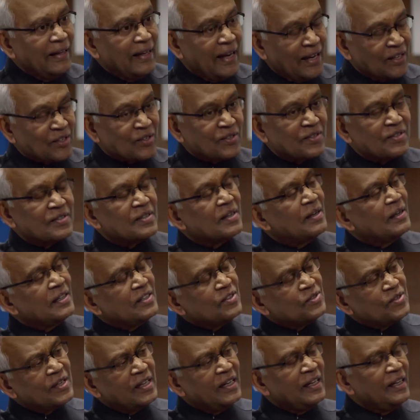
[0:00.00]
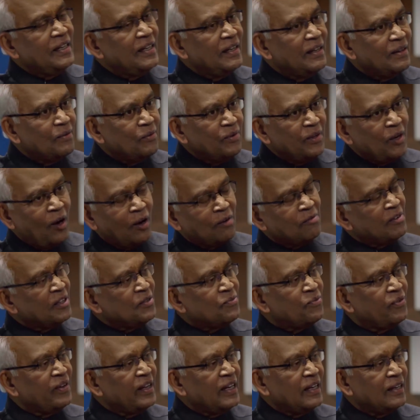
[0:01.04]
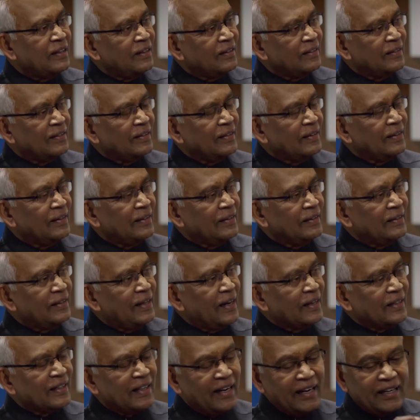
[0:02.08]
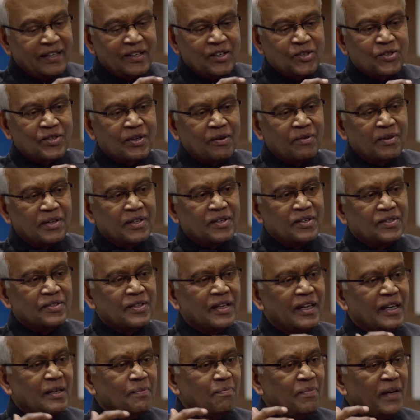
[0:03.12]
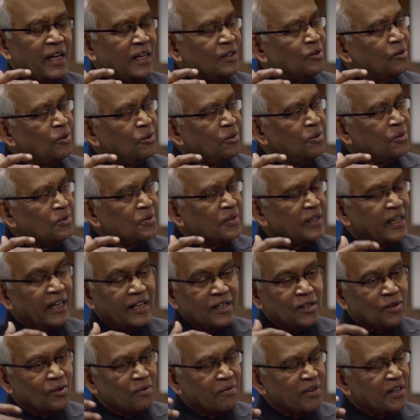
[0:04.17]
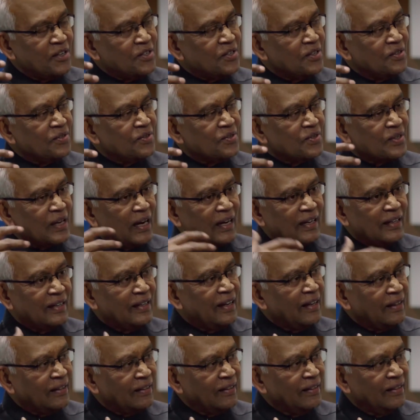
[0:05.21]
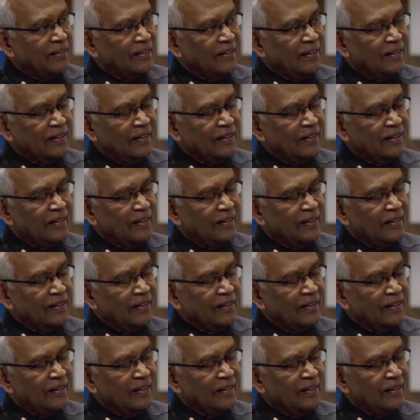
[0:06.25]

Yes, see, we always feel that great discoveries, great breakthroughs, great innovations are done